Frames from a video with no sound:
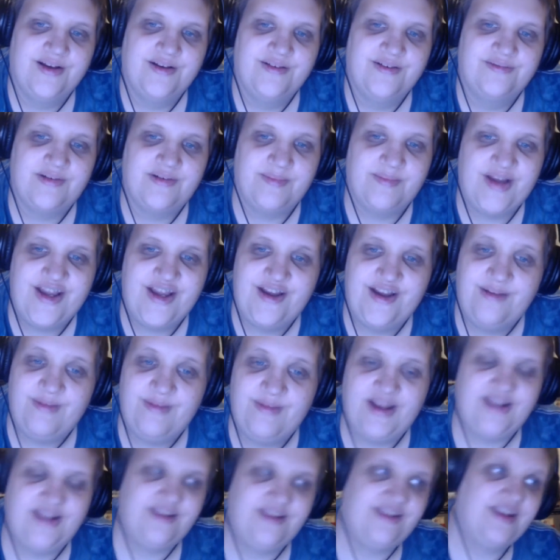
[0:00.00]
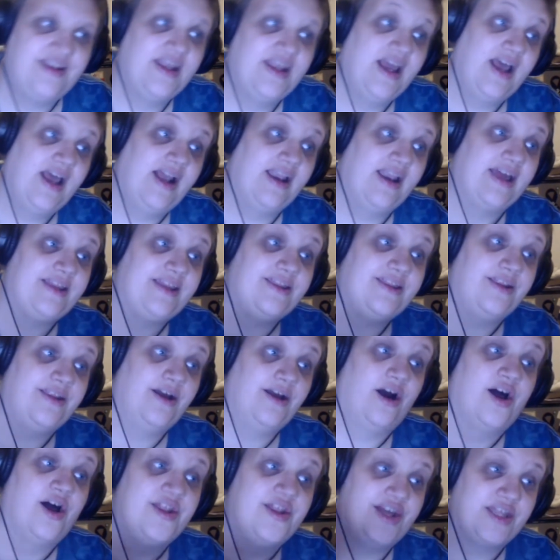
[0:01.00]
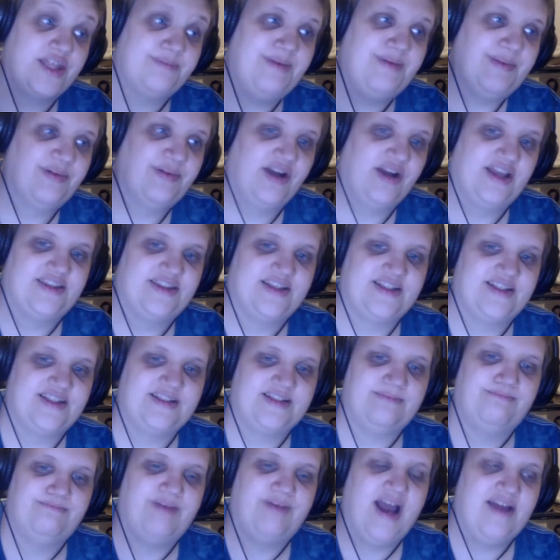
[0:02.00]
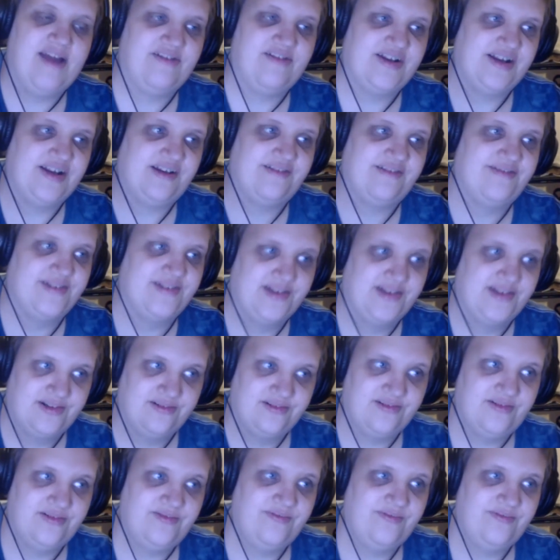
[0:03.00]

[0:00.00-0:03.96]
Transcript: from him and like all the other people on this pirate crew.